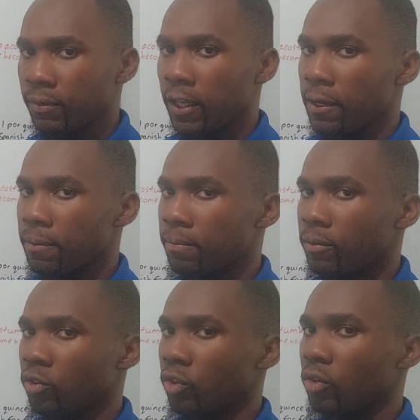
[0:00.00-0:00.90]
Yeah.
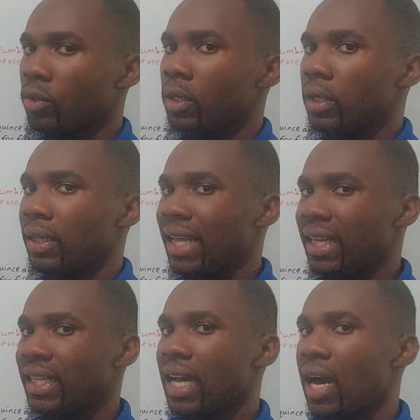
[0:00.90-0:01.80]
So,
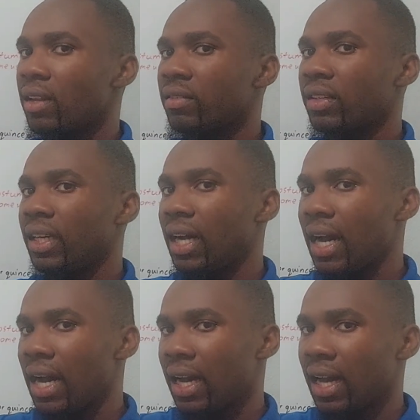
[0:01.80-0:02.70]
dedicarse
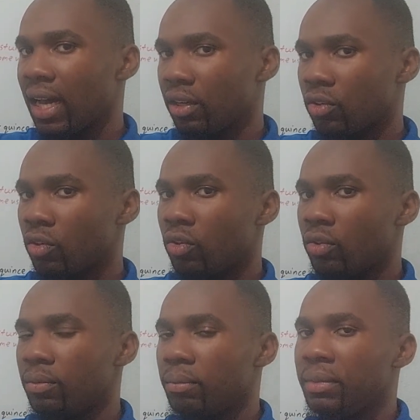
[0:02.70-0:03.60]
a
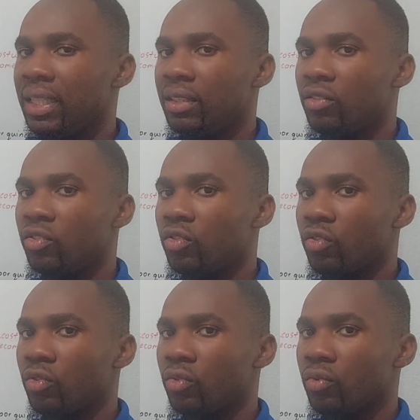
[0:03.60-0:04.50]
algo means
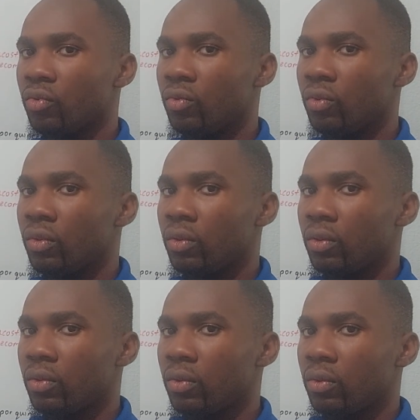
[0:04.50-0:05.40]
to
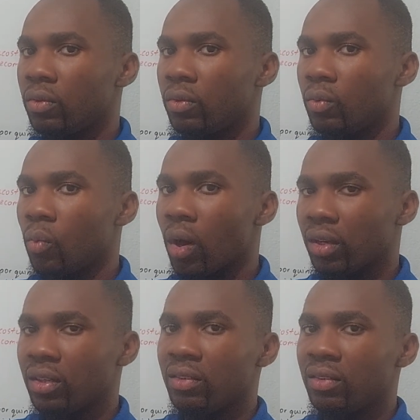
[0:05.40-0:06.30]

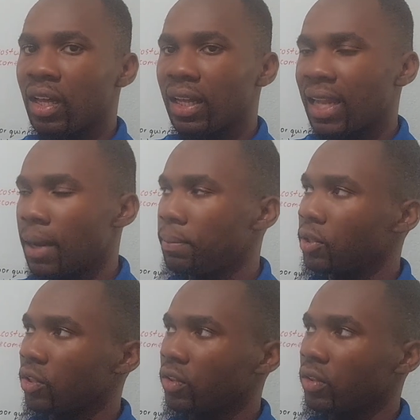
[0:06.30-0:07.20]
what does that
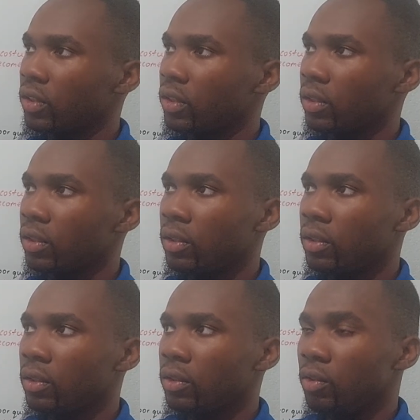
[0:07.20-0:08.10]
person
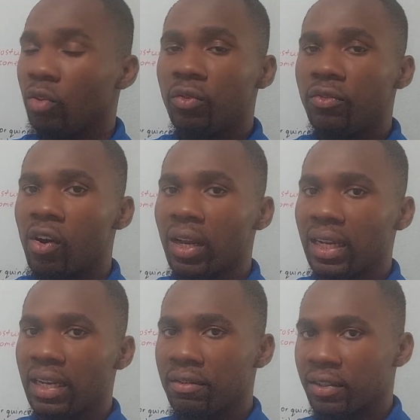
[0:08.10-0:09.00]
do for
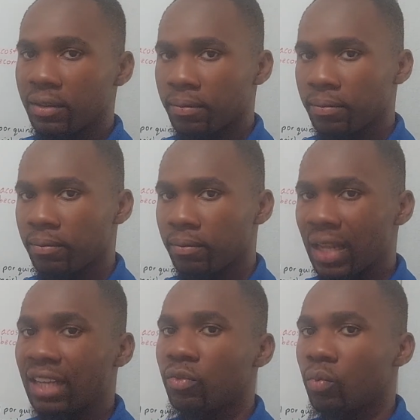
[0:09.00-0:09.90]
a living.
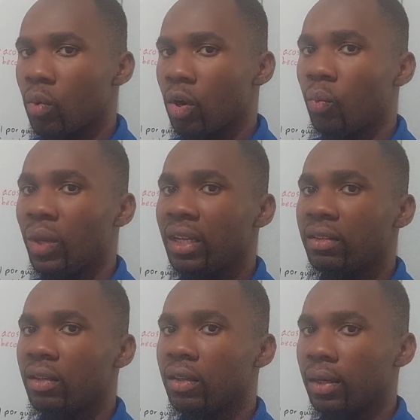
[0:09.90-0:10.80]
That's one way
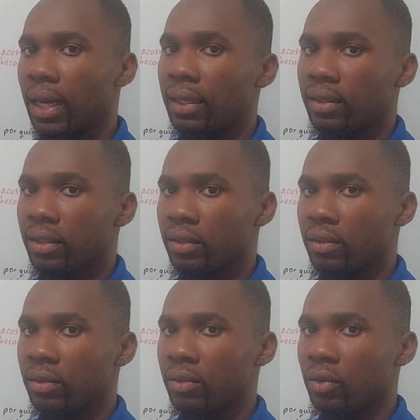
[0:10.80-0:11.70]
to look at it.
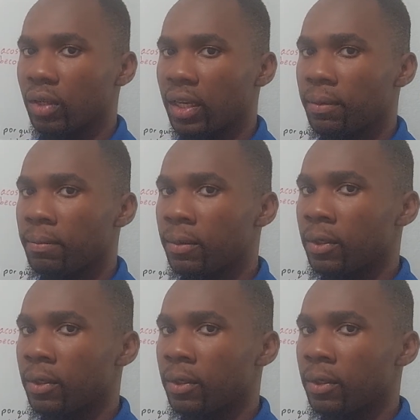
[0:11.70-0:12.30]
Okay?